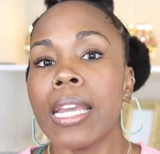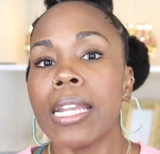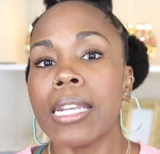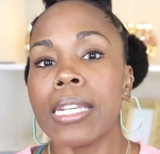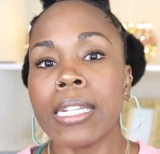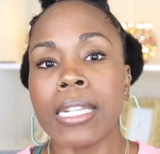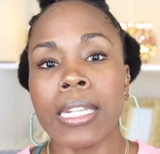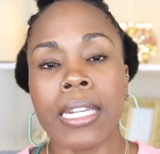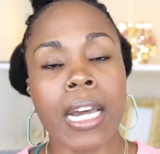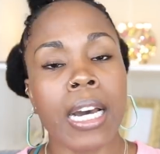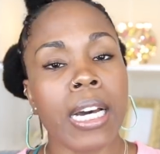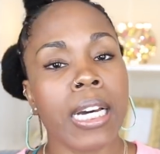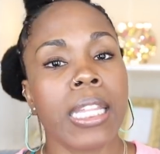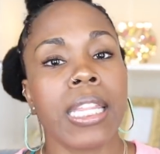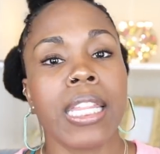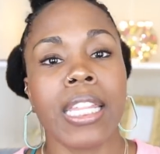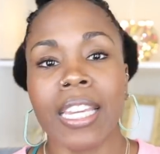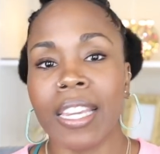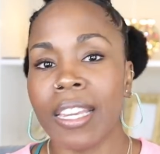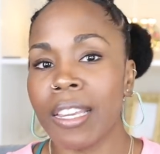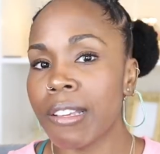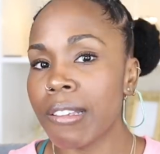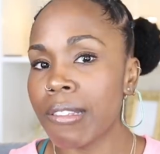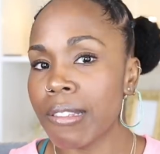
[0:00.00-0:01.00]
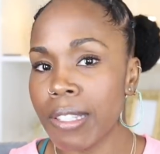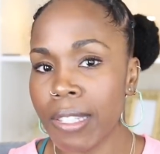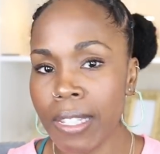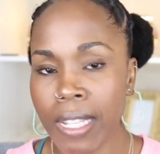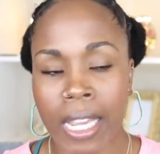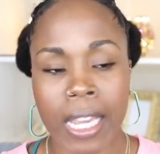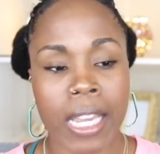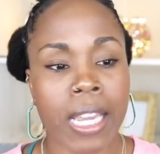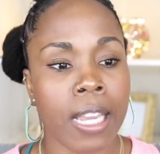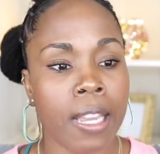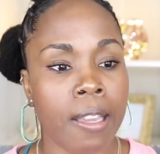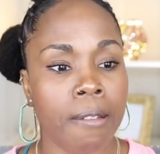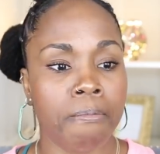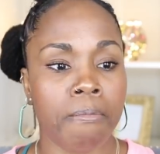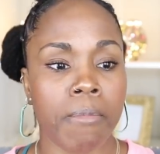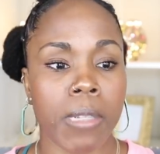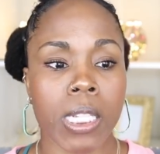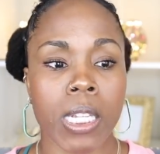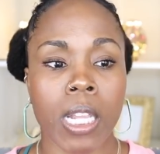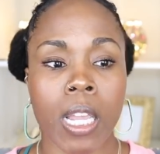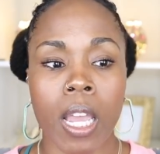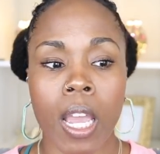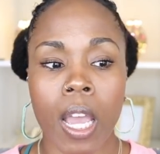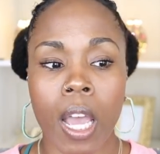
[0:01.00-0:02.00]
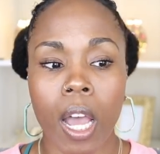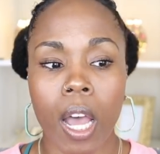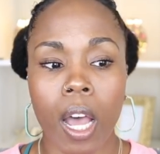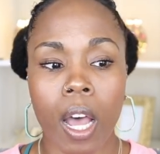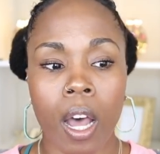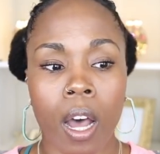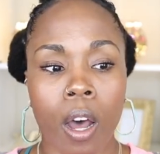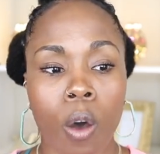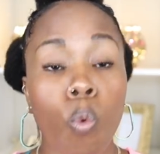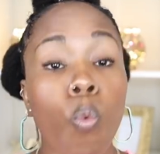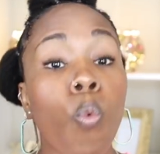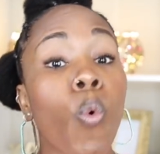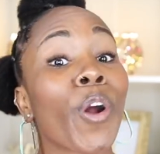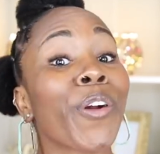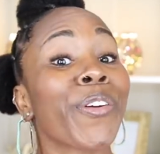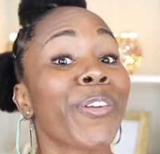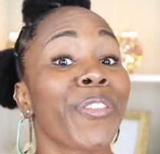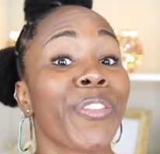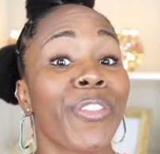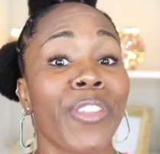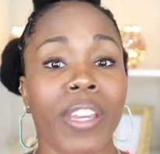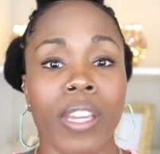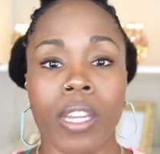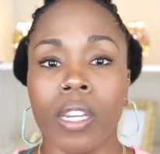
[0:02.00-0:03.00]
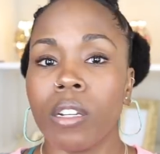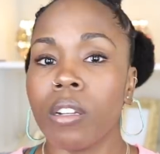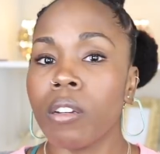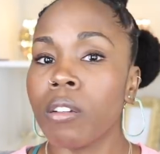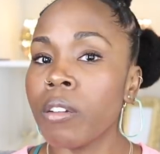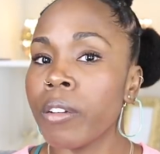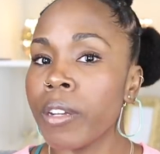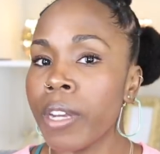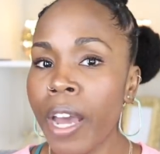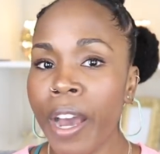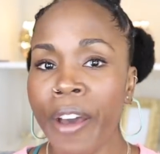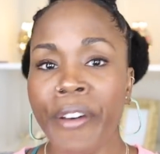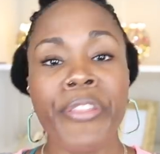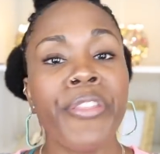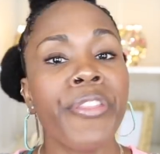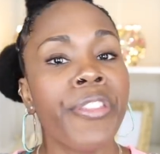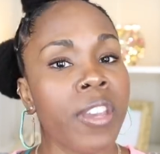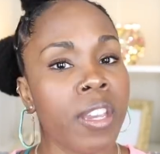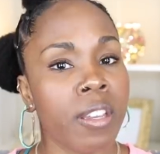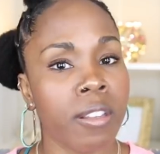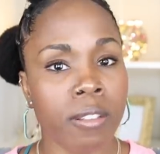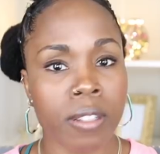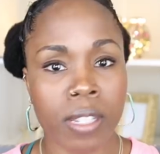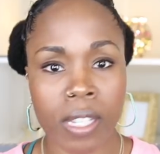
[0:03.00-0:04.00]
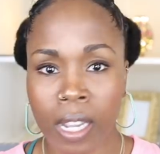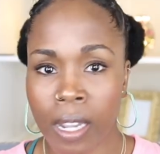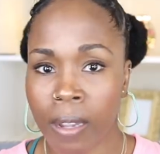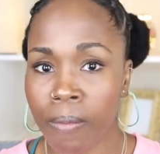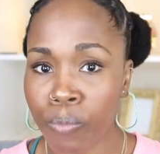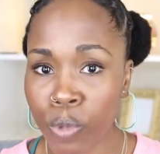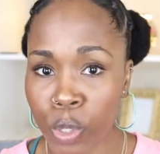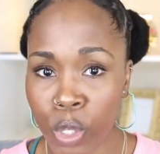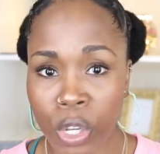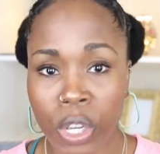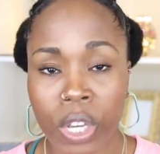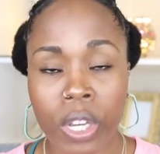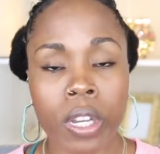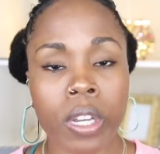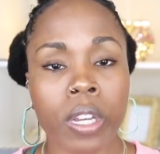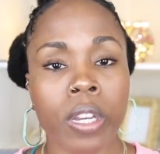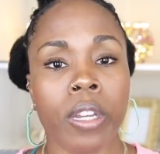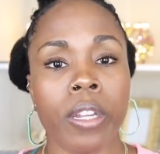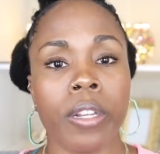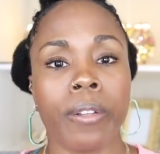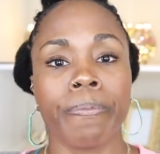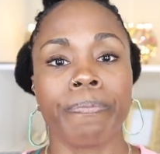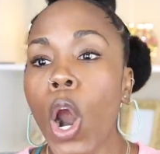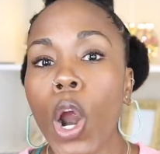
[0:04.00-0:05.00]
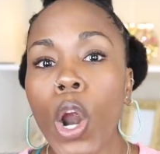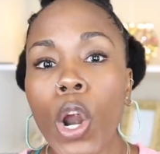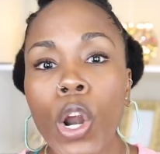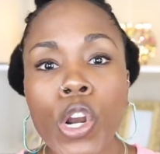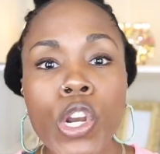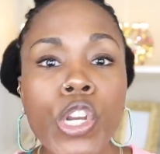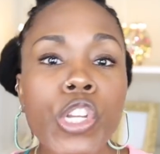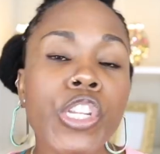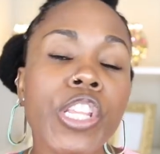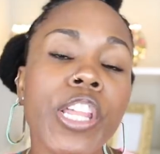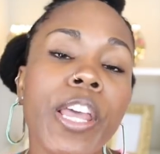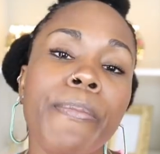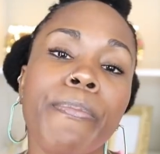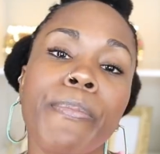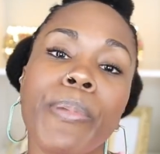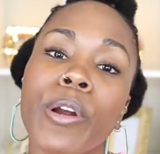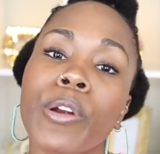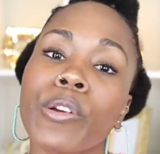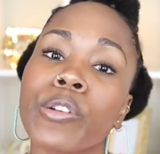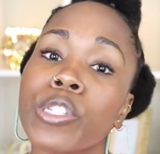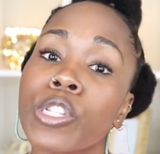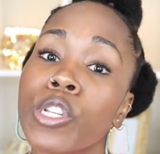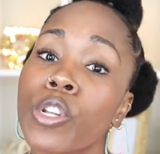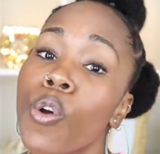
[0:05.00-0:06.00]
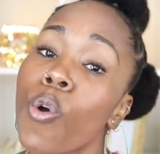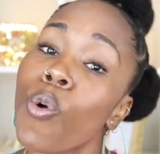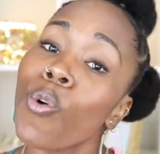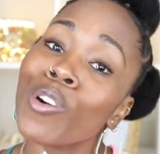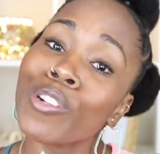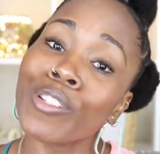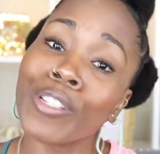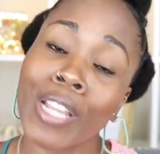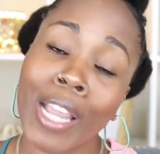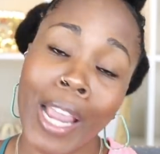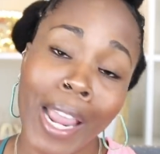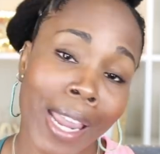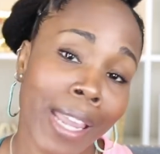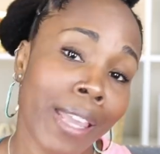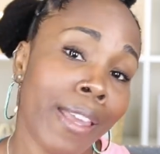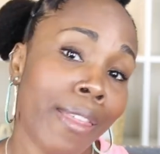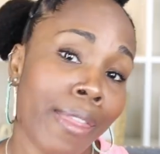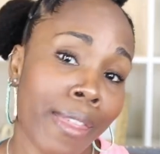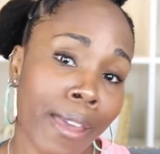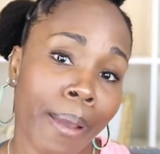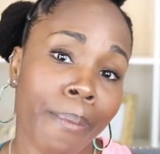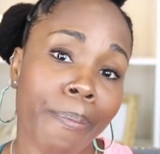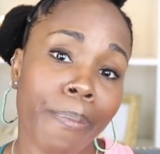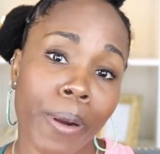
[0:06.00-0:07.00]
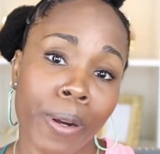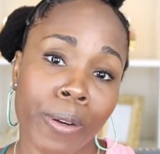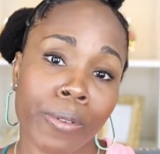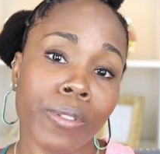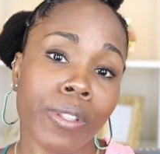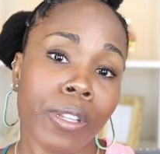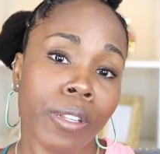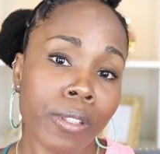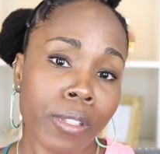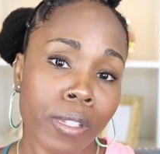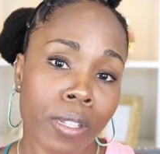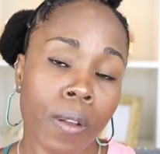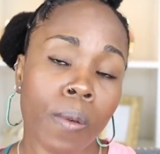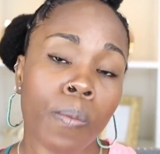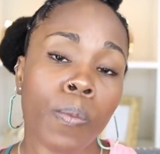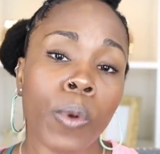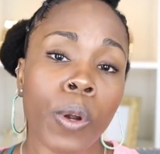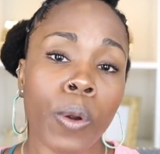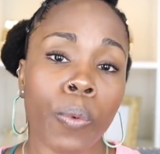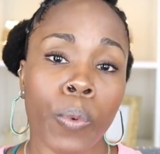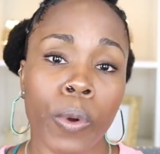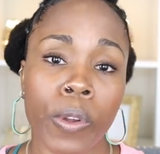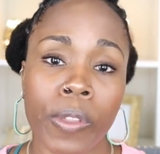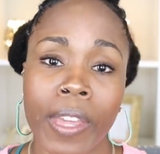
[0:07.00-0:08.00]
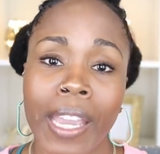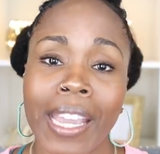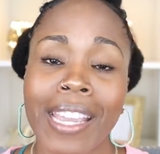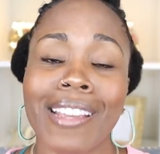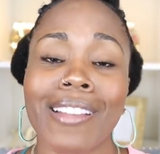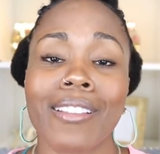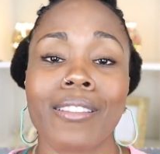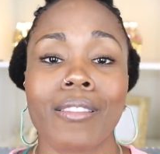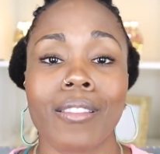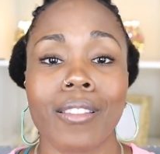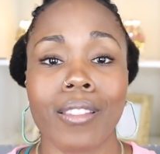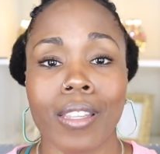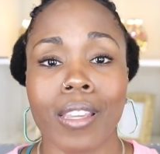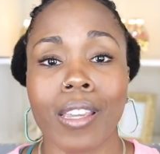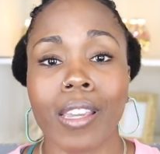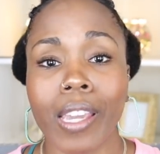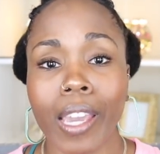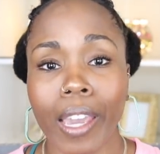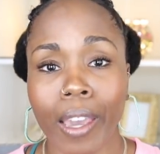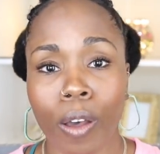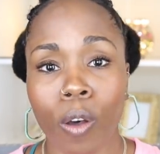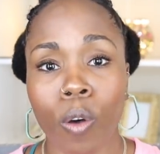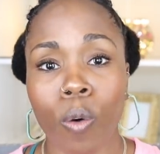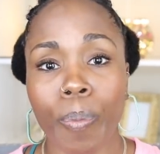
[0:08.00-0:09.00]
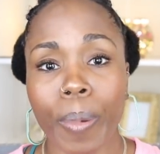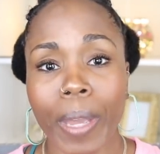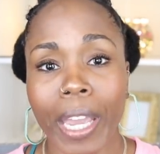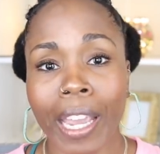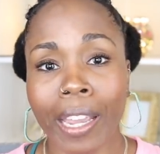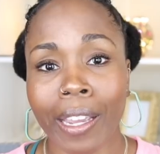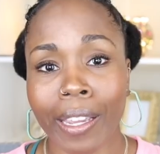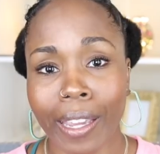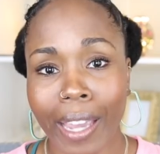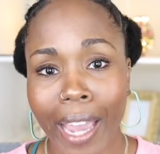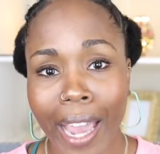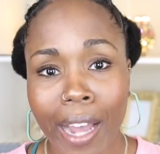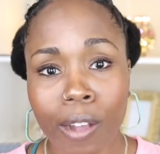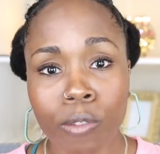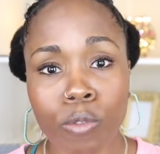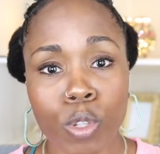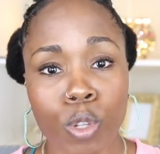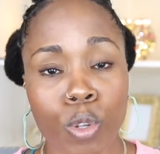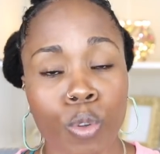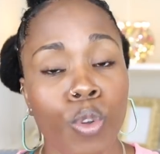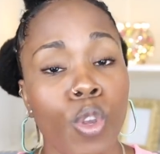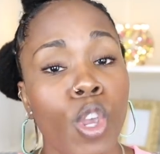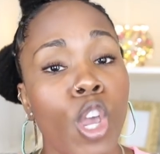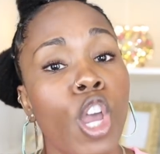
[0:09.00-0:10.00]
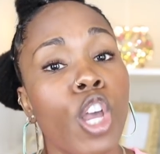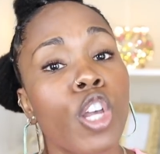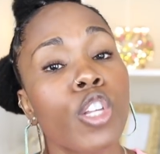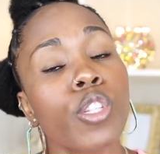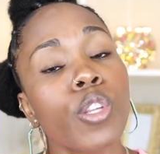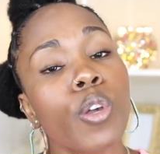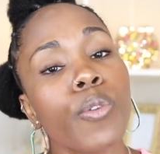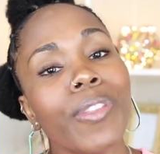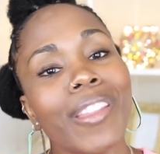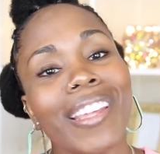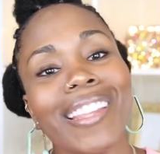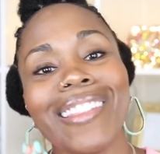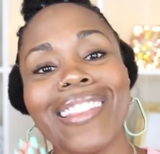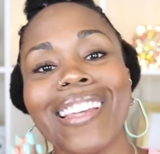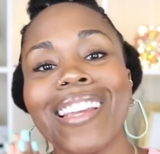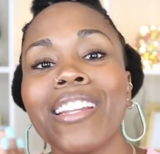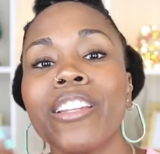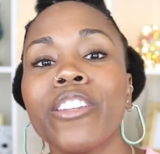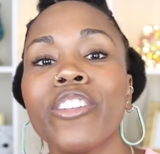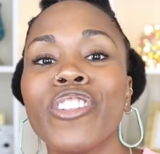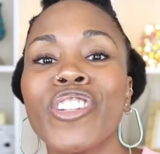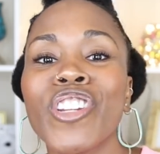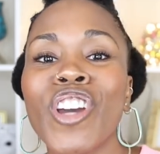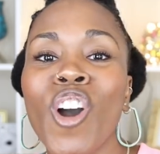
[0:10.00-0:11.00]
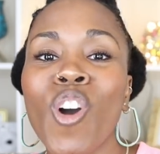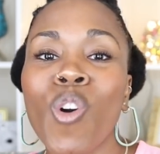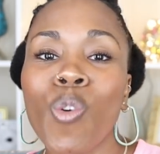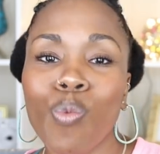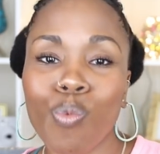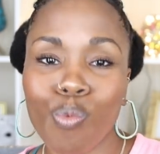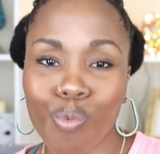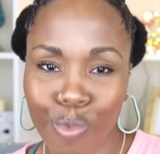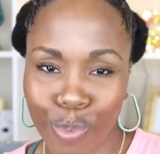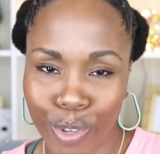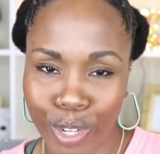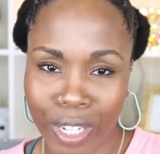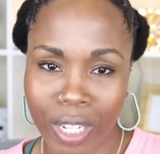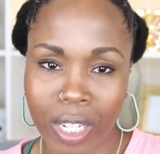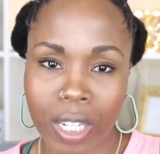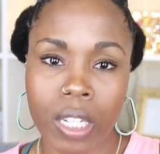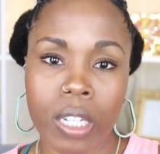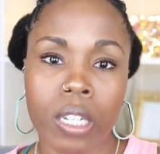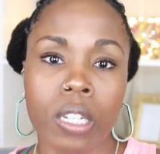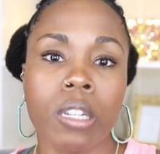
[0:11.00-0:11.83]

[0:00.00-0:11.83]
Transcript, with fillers: Nothing seems uh, worth it. Nothing seems good. Urge that person or take that person somewhere where they can seek help and counsel so that they don't